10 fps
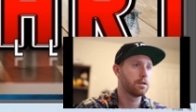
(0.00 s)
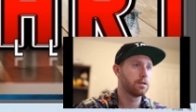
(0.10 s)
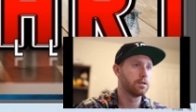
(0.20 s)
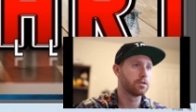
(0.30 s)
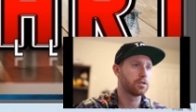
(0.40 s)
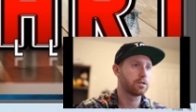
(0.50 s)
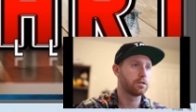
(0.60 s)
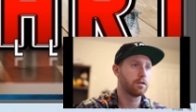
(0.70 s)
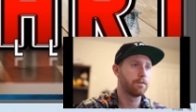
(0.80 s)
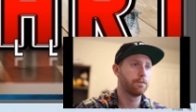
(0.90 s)
This
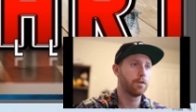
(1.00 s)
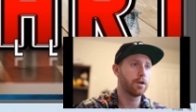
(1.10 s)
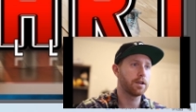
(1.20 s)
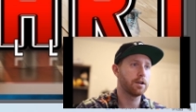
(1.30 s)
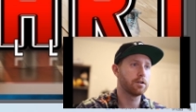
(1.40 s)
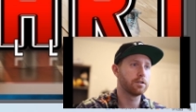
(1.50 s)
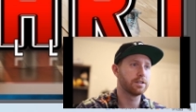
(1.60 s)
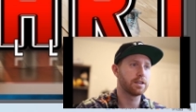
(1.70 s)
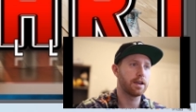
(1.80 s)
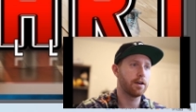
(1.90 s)
foot here
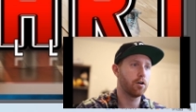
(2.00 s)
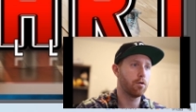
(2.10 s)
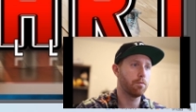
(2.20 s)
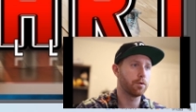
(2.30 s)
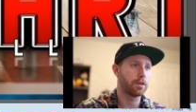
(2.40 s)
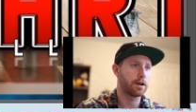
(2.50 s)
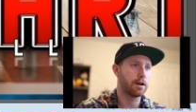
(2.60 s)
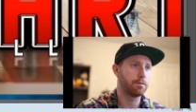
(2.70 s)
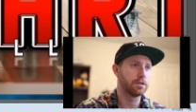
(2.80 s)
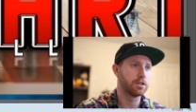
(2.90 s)
doesn't help with the
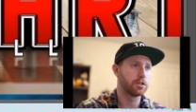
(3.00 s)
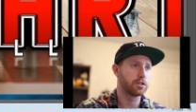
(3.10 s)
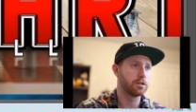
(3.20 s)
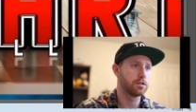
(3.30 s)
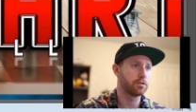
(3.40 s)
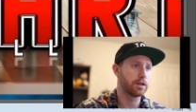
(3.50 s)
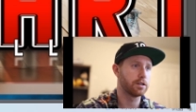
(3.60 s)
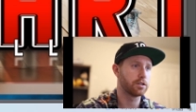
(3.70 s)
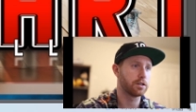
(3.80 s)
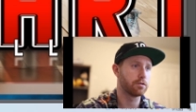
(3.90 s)
composition, so I can
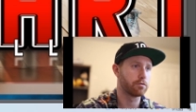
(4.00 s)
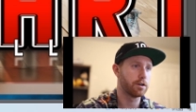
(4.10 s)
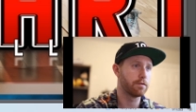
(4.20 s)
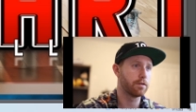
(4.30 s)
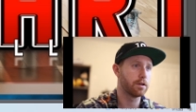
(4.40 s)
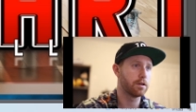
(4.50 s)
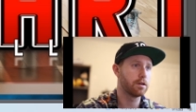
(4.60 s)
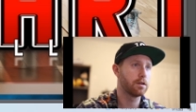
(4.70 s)
just get rid of it.